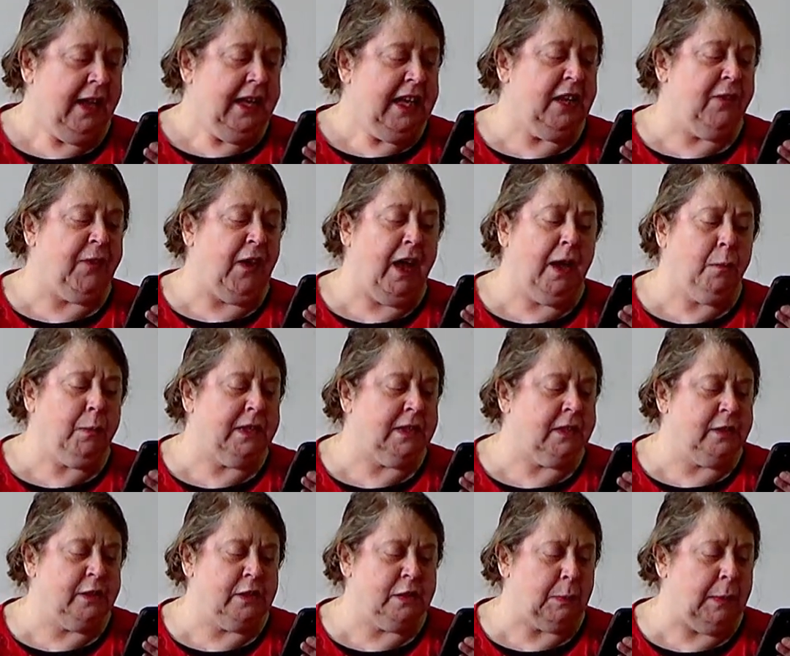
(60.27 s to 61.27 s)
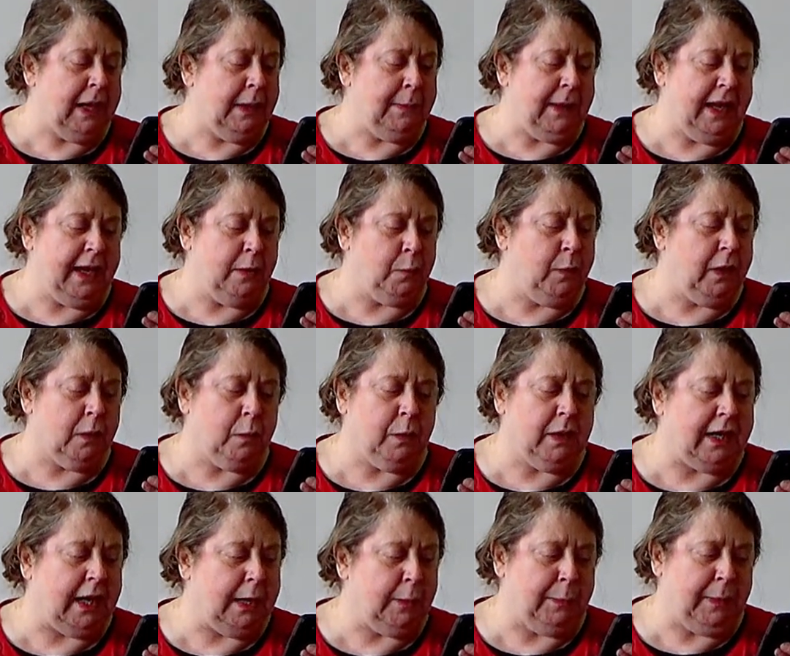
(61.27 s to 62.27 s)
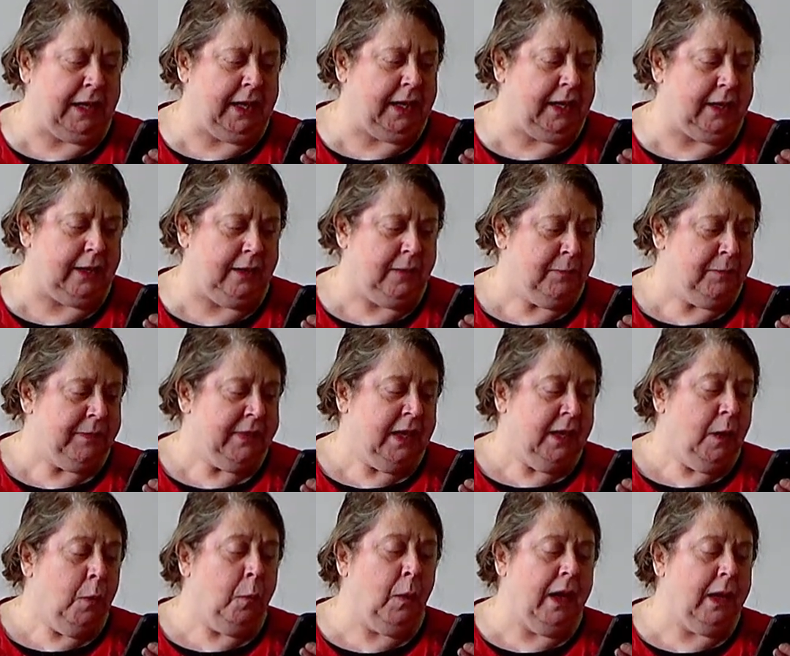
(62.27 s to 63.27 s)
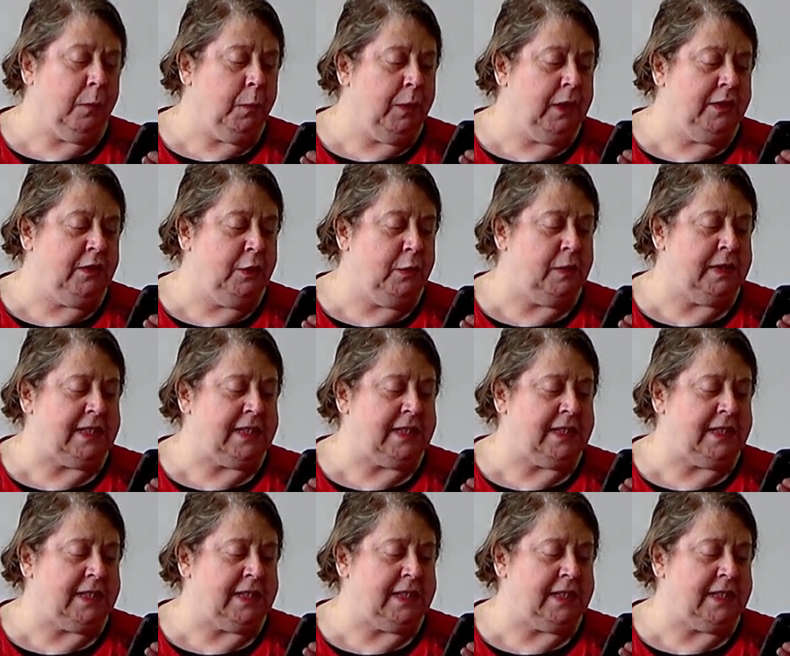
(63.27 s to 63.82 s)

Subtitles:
If I would lose my man, where would I be? Why would you